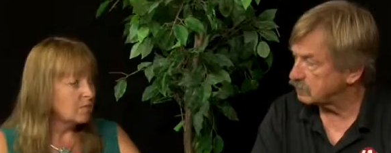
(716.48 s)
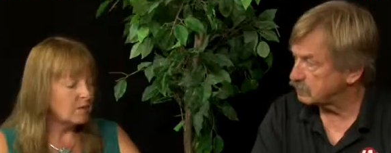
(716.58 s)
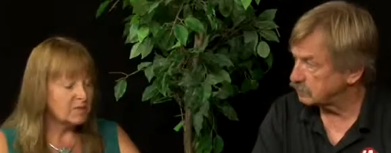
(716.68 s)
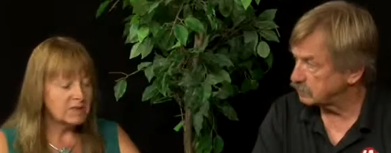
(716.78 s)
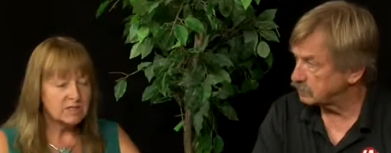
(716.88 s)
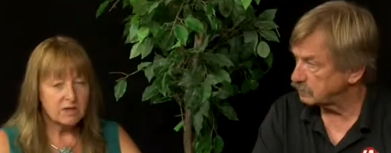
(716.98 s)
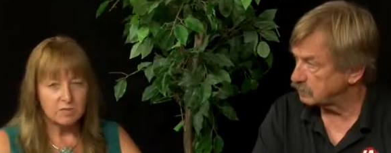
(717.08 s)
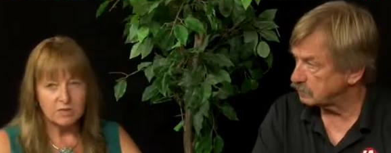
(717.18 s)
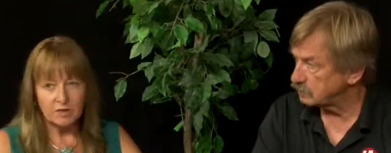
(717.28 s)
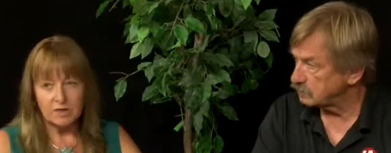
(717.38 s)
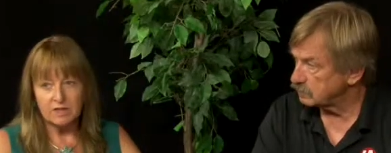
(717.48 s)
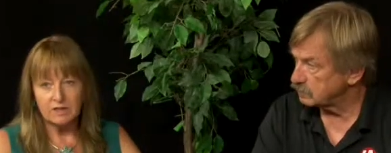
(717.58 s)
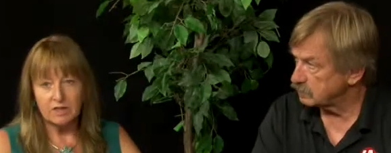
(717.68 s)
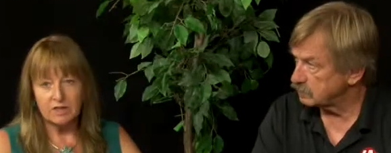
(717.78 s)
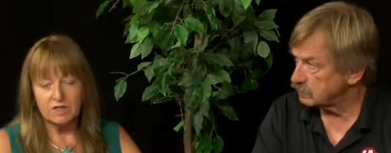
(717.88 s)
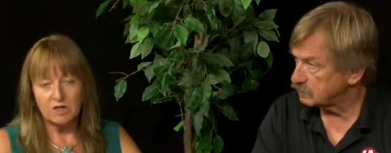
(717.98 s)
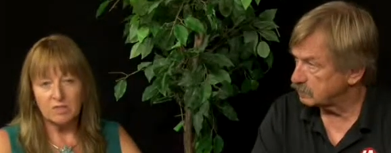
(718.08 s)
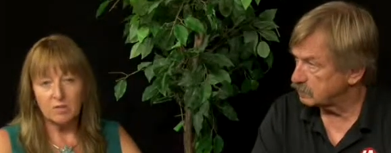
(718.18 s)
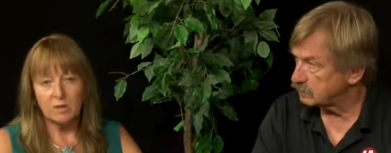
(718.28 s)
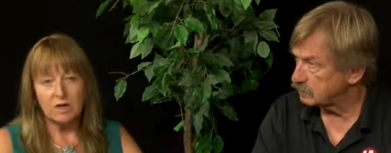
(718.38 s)
Speaker 1: But please come join us on
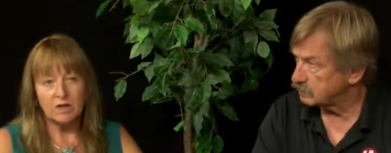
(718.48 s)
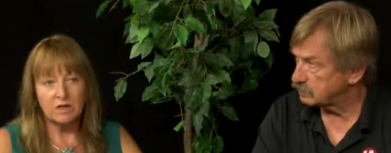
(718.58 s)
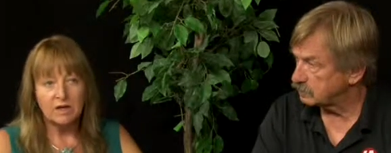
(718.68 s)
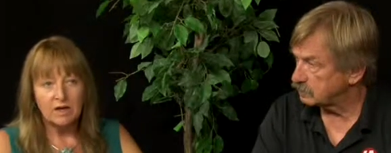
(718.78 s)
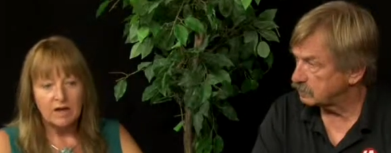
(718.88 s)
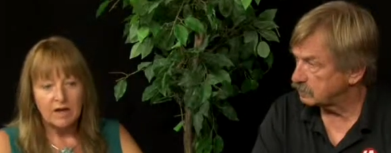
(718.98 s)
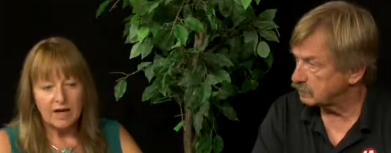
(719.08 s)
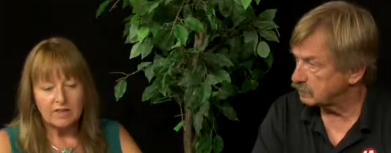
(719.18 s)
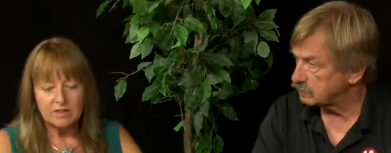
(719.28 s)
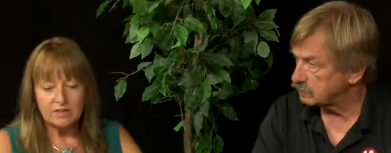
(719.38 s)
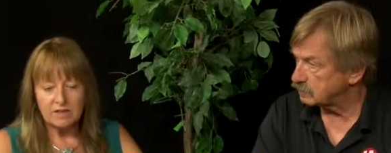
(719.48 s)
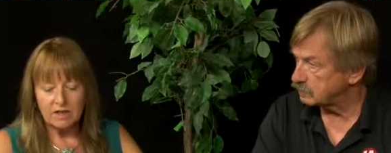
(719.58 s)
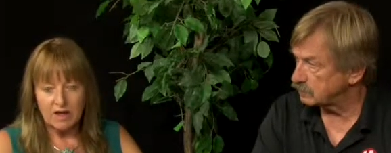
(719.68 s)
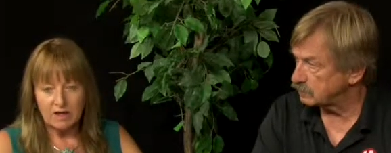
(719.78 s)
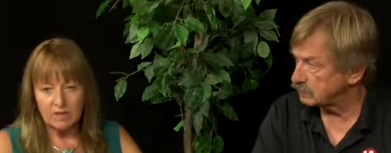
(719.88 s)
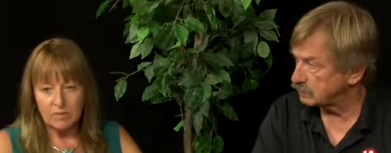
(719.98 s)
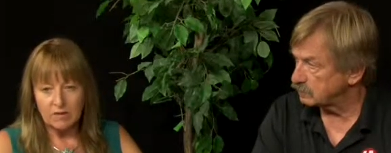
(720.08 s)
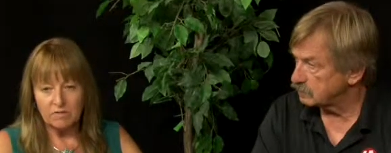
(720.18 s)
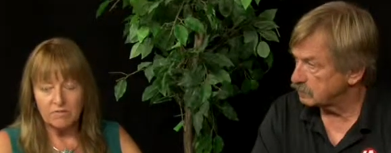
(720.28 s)
October 1 at 6 o'clock at the Mountain